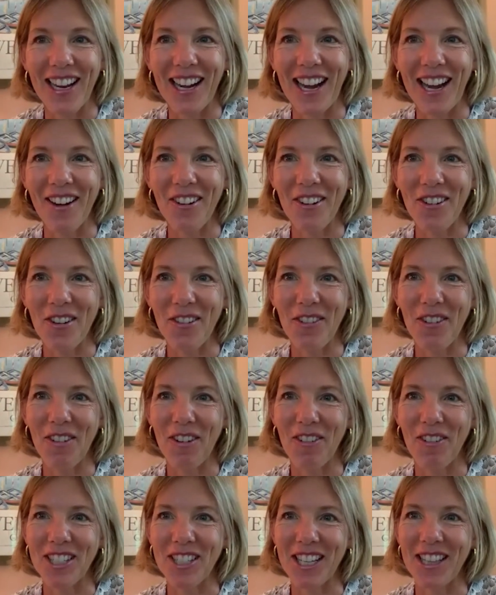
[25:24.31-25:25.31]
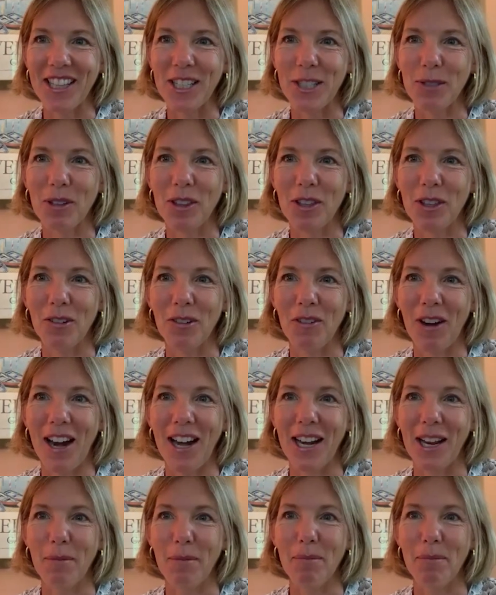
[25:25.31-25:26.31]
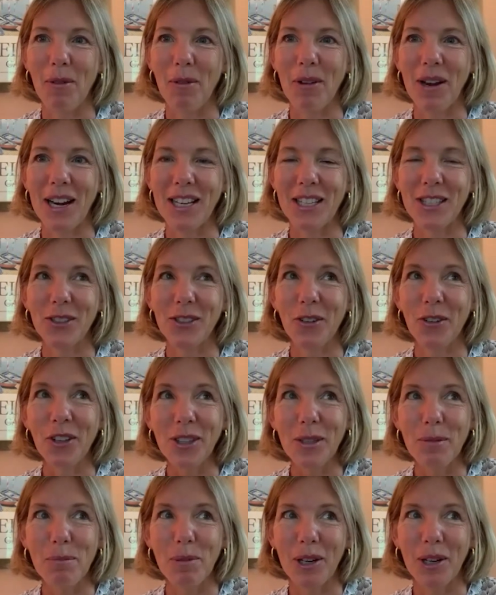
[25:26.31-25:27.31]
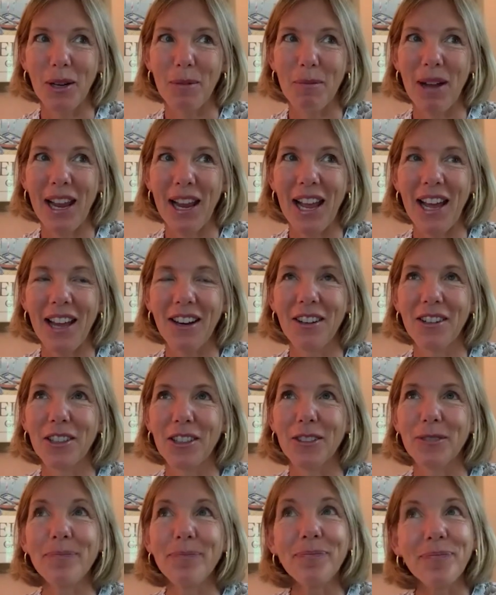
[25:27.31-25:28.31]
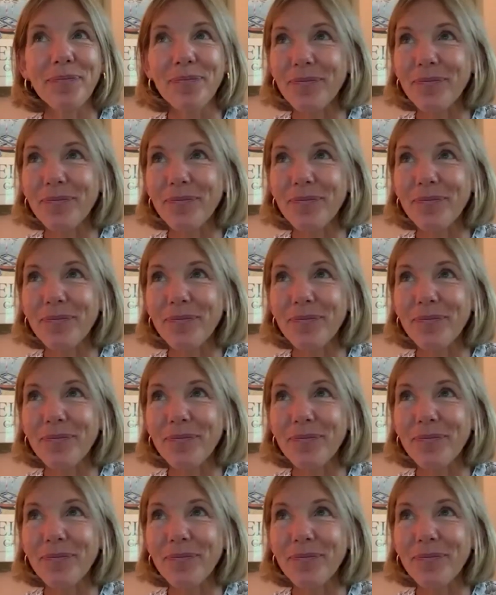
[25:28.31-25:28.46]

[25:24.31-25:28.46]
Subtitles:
and I don't know if you've ever done this with your writing, but when I sold the book, my editor